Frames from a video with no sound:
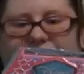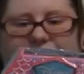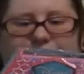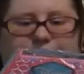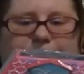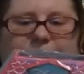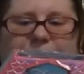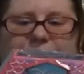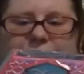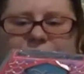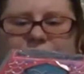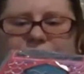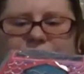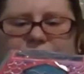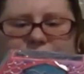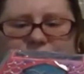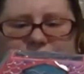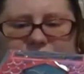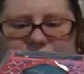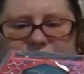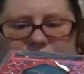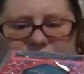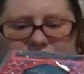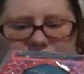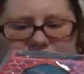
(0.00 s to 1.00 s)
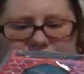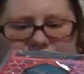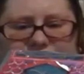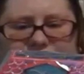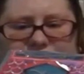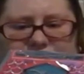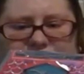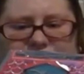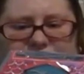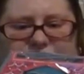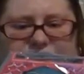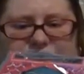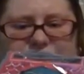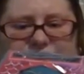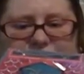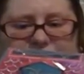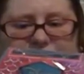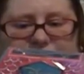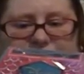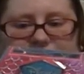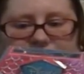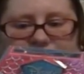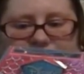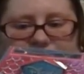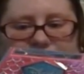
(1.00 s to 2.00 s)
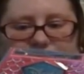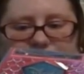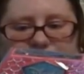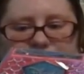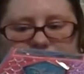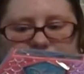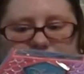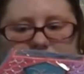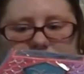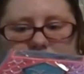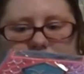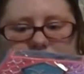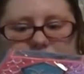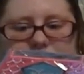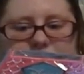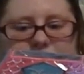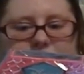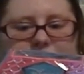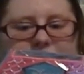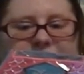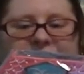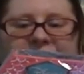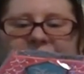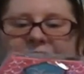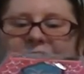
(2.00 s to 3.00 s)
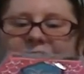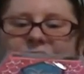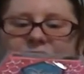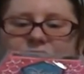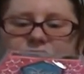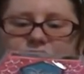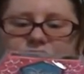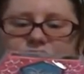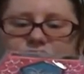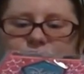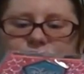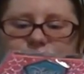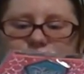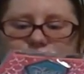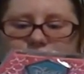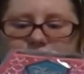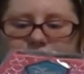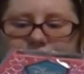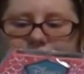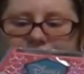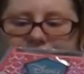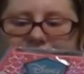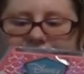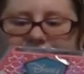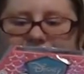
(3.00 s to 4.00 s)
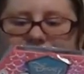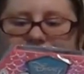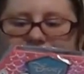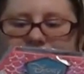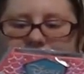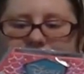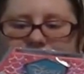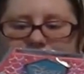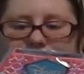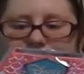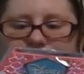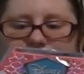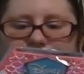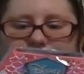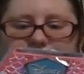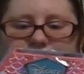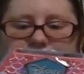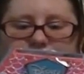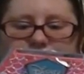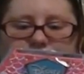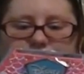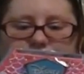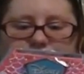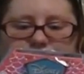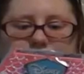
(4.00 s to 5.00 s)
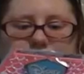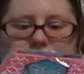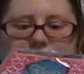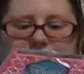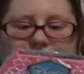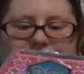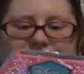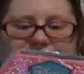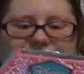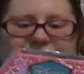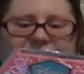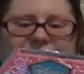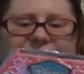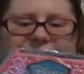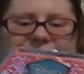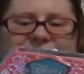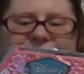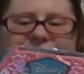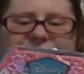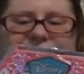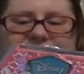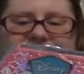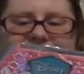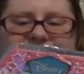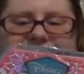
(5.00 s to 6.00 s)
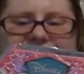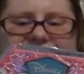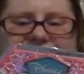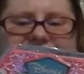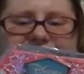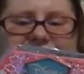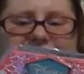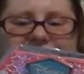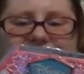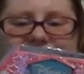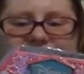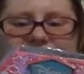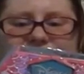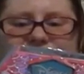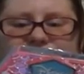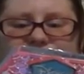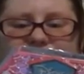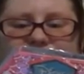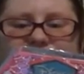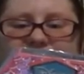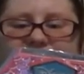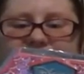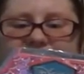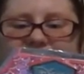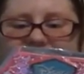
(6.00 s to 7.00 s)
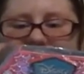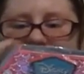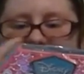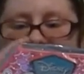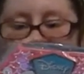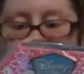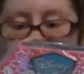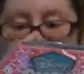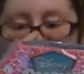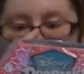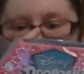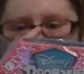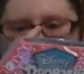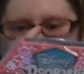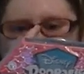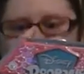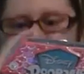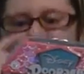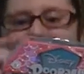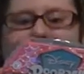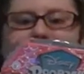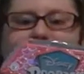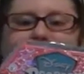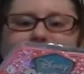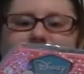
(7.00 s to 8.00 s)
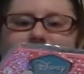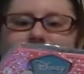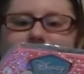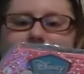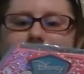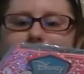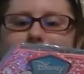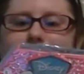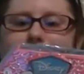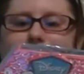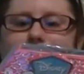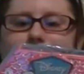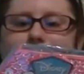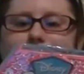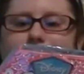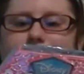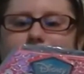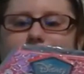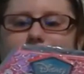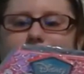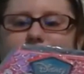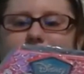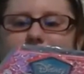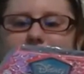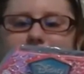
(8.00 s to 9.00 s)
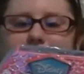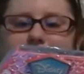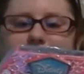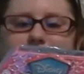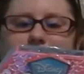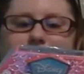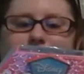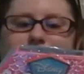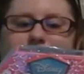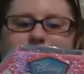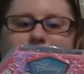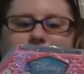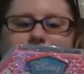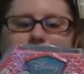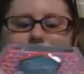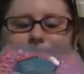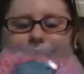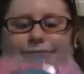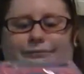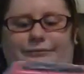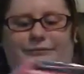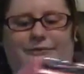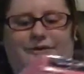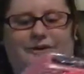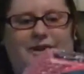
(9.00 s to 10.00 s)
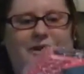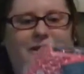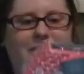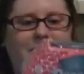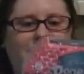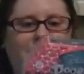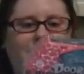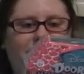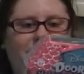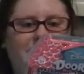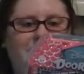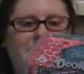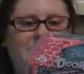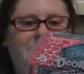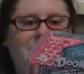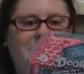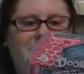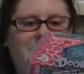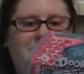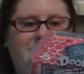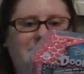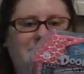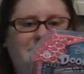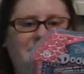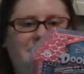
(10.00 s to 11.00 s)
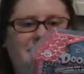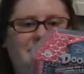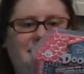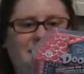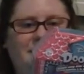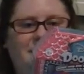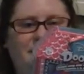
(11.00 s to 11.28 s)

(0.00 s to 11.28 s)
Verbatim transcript: deep under the sea to discover the secret treasure behind the door of Secret Cove. Mix, match, and stack the bill. The ultimate Disney